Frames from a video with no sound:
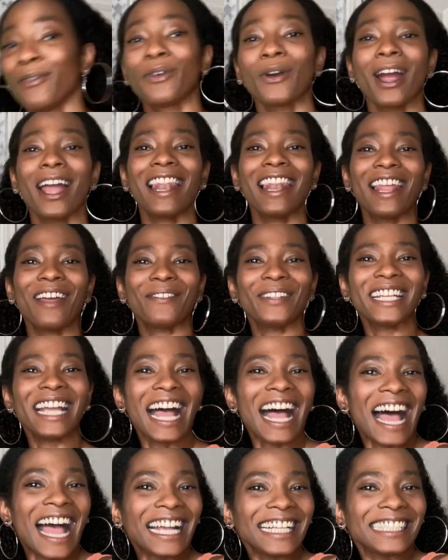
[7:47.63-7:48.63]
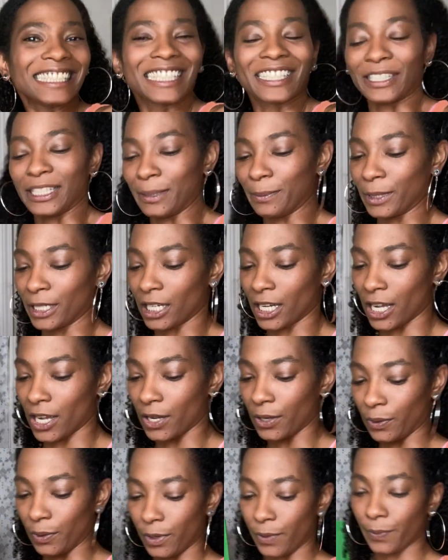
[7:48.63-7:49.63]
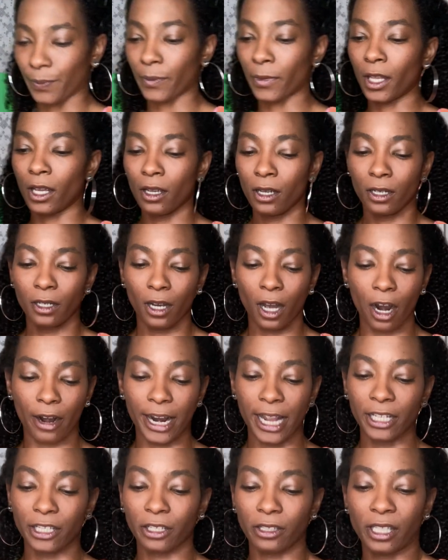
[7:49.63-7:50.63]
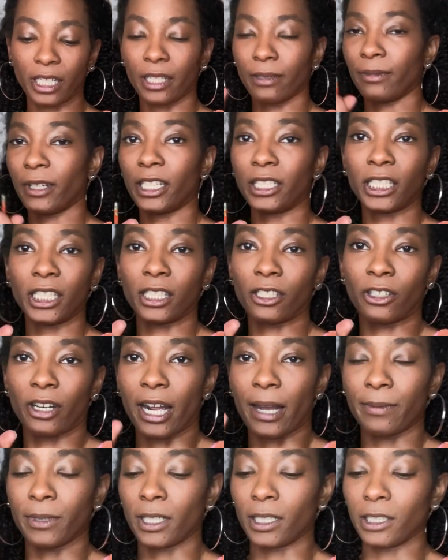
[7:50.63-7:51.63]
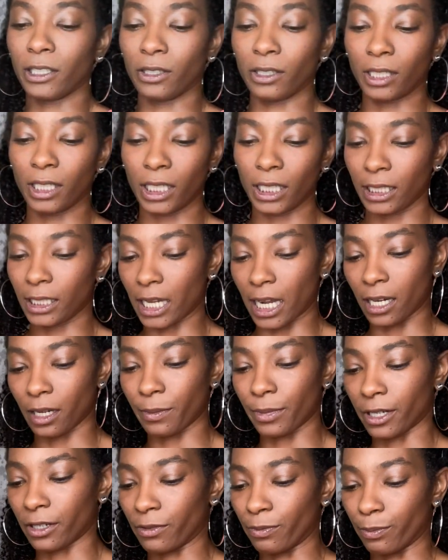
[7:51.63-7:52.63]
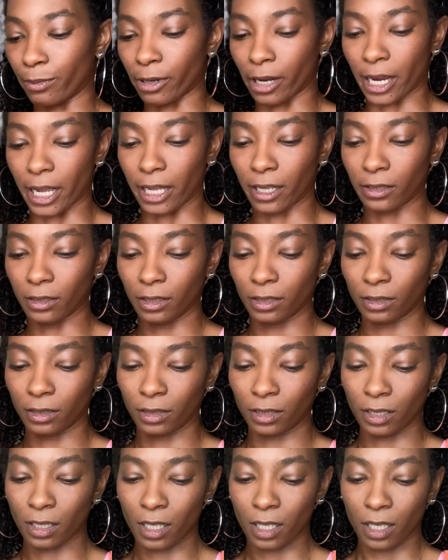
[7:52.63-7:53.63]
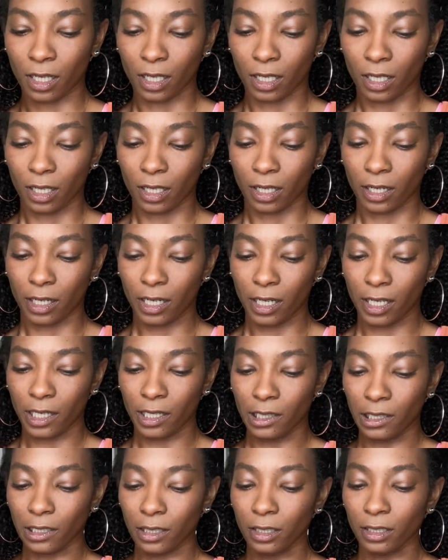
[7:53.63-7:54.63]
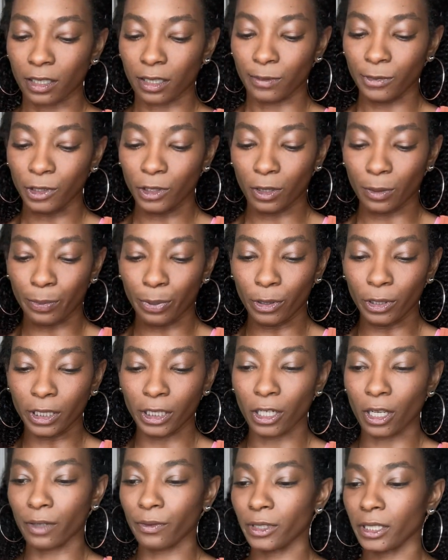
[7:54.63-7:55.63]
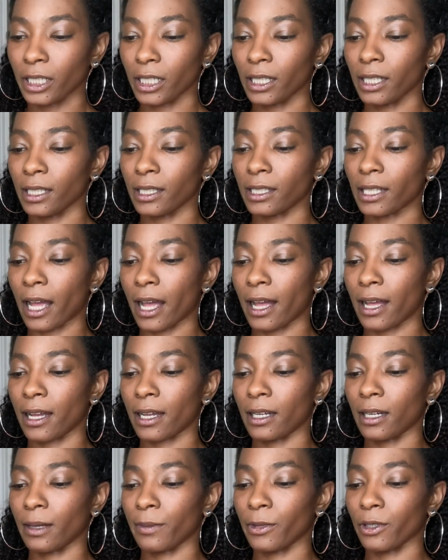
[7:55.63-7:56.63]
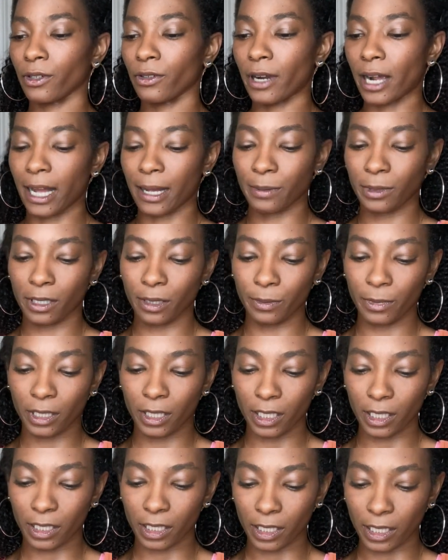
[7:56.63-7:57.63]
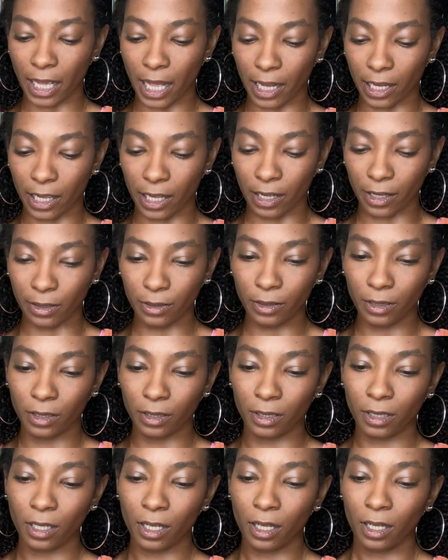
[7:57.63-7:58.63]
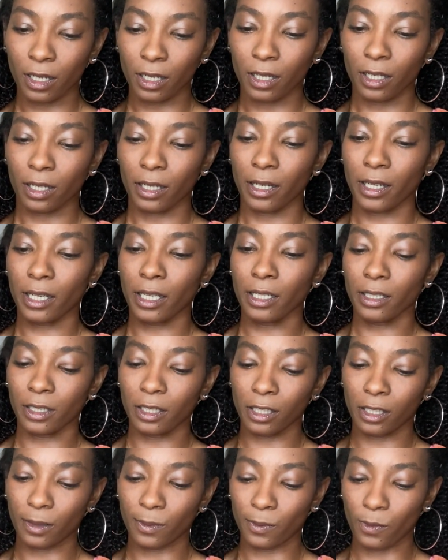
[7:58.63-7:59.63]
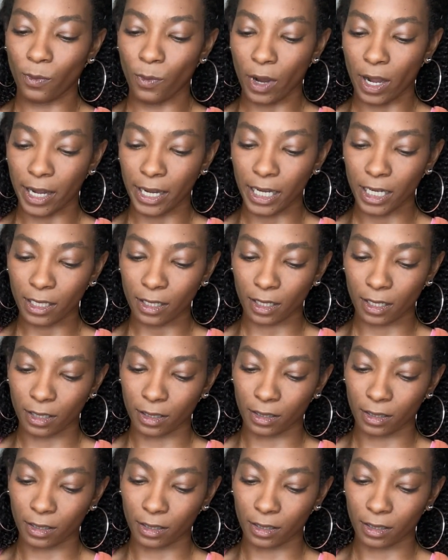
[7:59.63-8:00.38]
for our lovely ice cream cone. All right, so see, I just grabbed a little teeny tiny bit of brown and I'm gonna pull it over to the side. I'm gonna grab some of this yellow and some white.